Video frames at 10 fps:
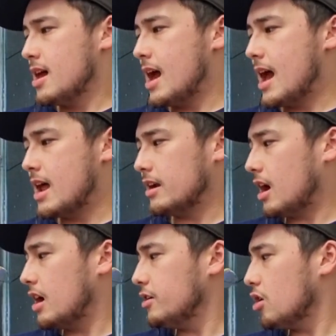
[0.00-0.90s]
And
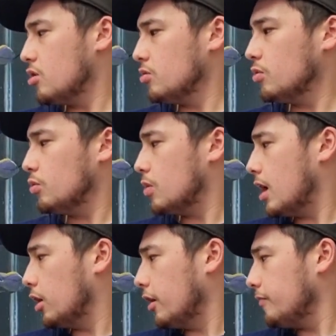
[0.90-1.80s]
I know a
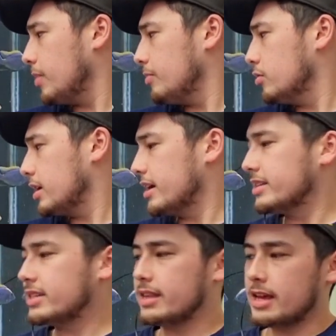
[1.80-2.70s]
lot of people are going to
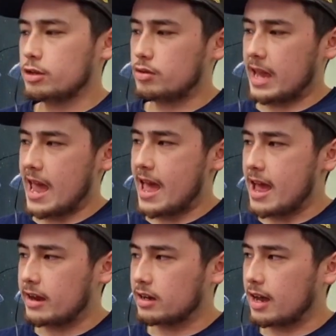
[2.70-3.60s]
say that you
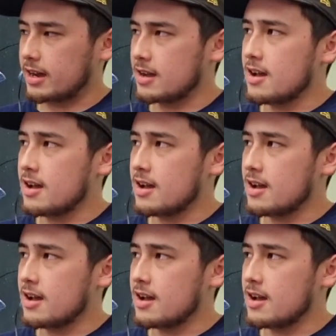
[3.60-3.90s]
can, like,